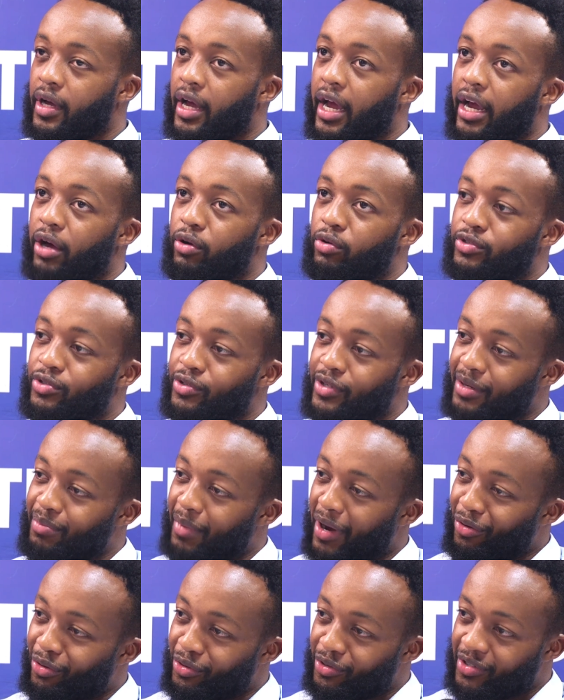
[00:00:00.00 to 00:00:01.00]
I also did
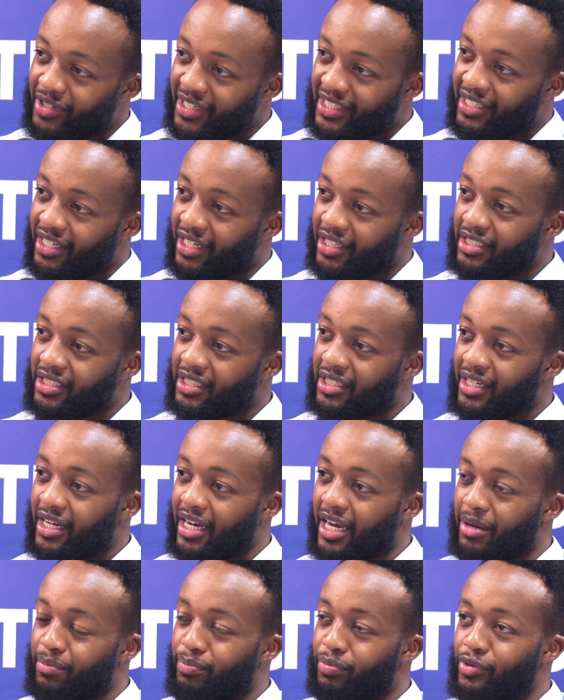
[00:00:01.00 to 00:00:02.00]
my own research
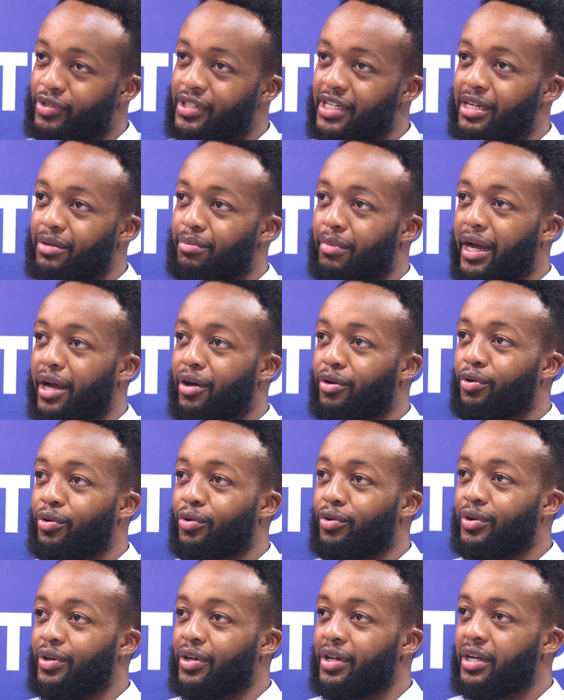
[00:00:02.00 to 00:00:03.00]
and put in my
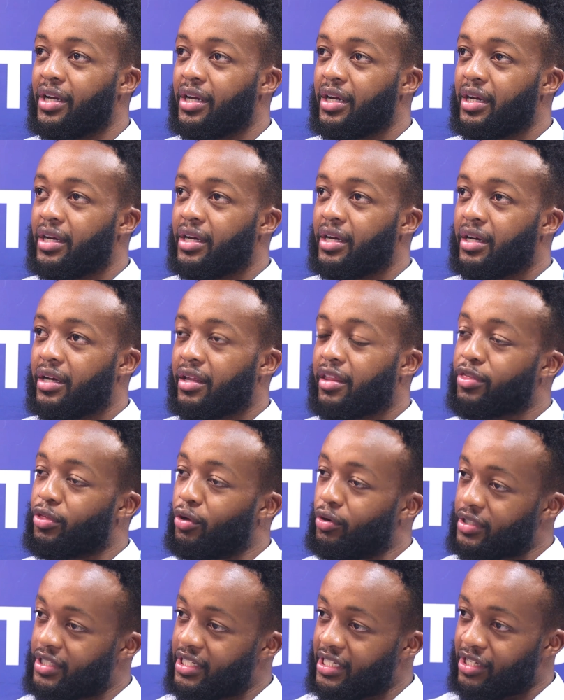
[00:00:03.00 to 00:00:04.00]
own
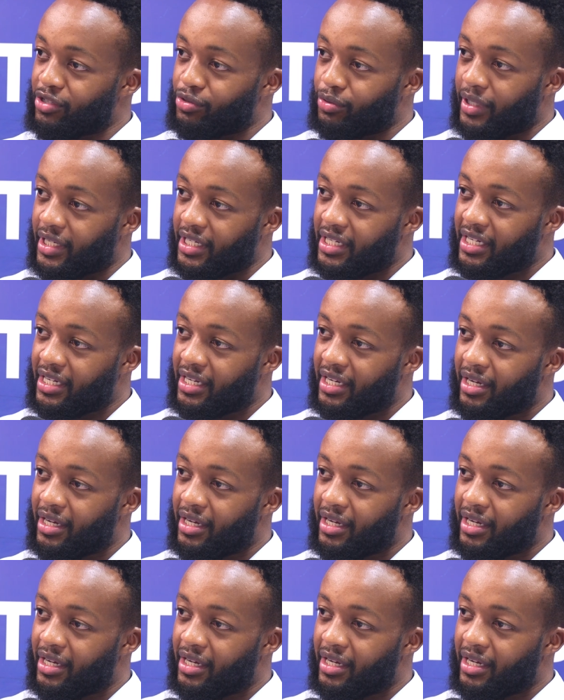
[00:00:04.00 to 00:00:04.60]
thoughts into it.